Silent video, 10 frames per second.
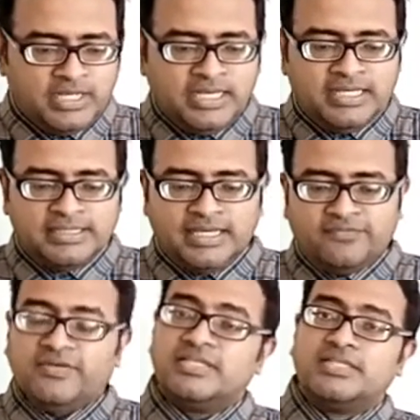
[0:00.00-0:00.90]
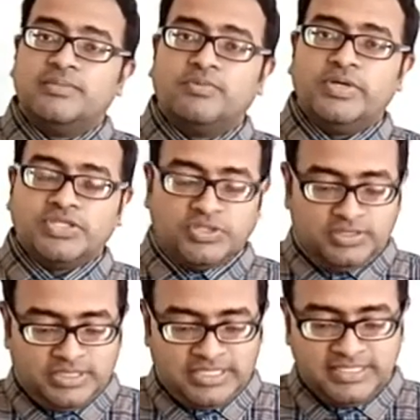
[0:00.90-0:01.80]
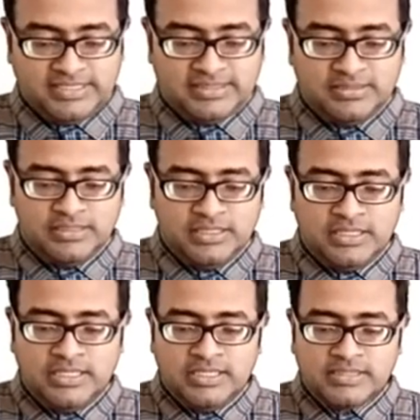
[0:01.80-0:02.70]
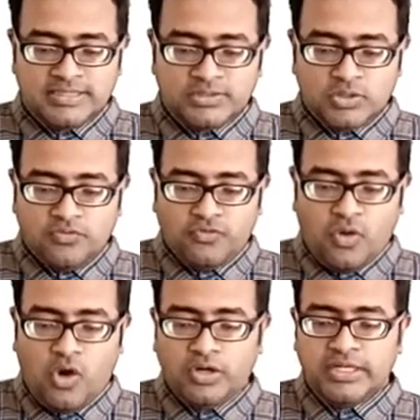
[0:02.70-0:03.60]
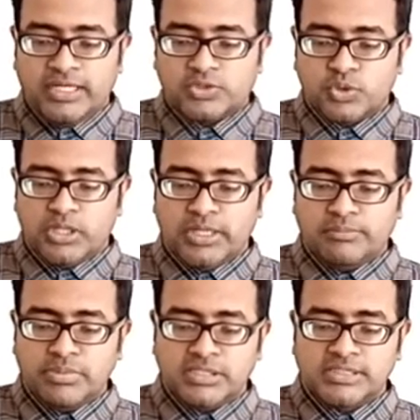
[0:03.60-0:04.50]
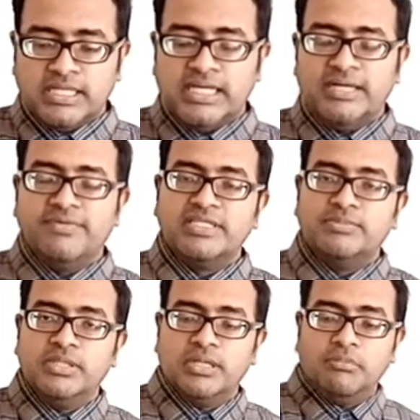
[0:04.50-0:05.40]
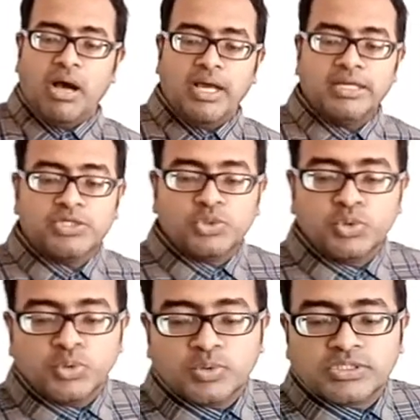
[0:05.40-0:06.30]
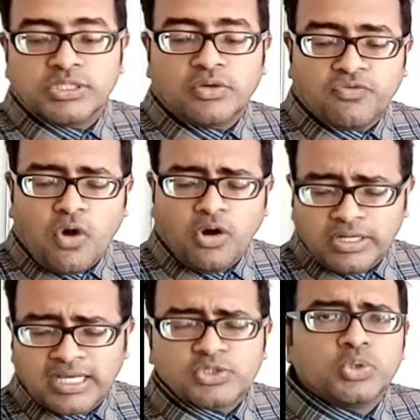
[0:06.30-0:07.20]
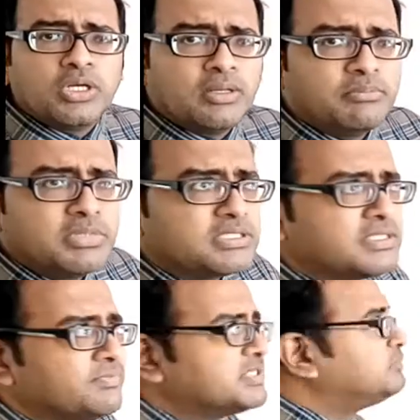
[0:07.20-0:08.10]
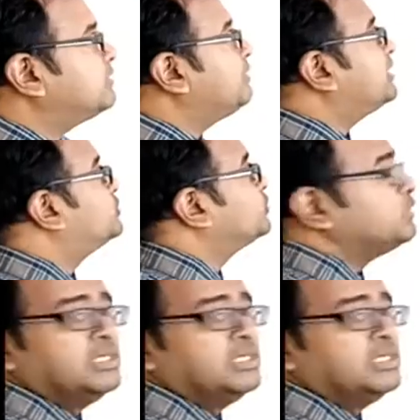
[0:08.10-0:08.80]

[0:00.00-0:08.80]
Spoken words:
In that, first sub question is set of odd natural numbers divisible by 2. Set of odd natural numbers divisible by 2.